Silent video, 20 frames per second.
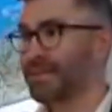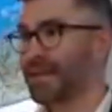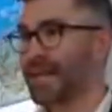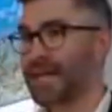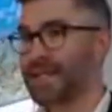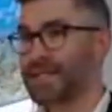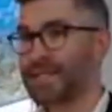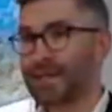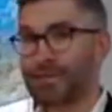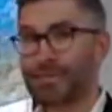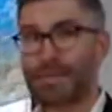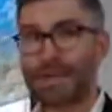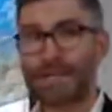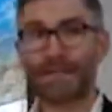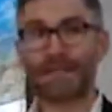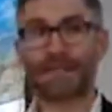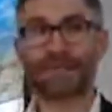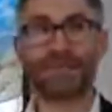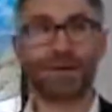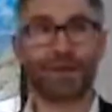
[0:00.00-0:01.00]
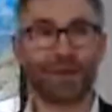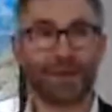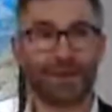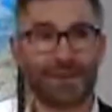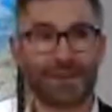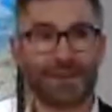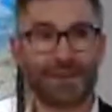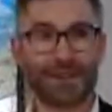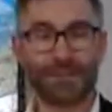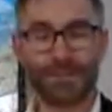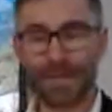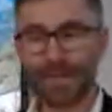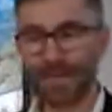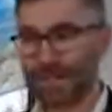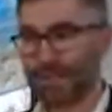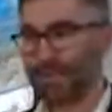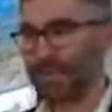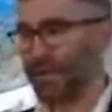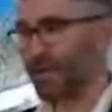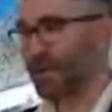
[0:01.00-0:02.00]
That is their business model. The
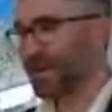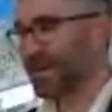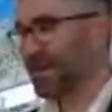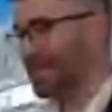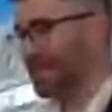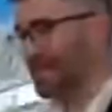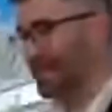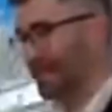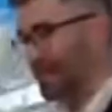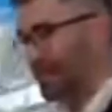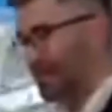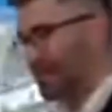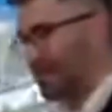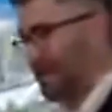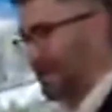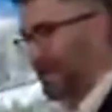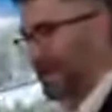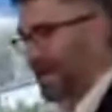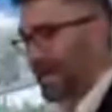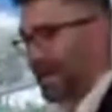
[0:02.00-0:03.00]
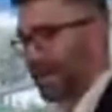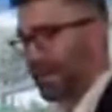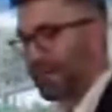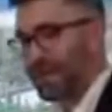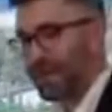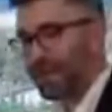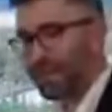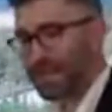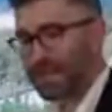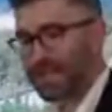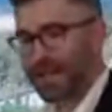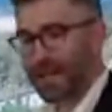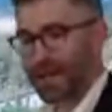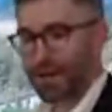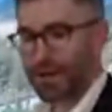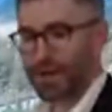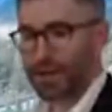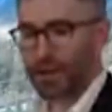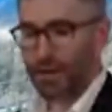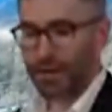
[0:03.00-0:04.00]
business model is, to have people stay
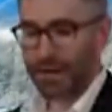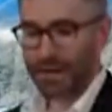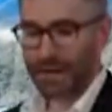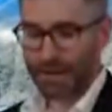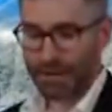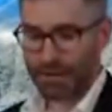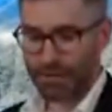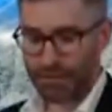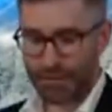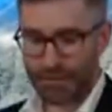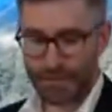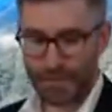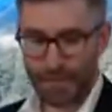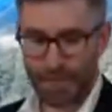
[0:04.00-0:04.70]
on long enough.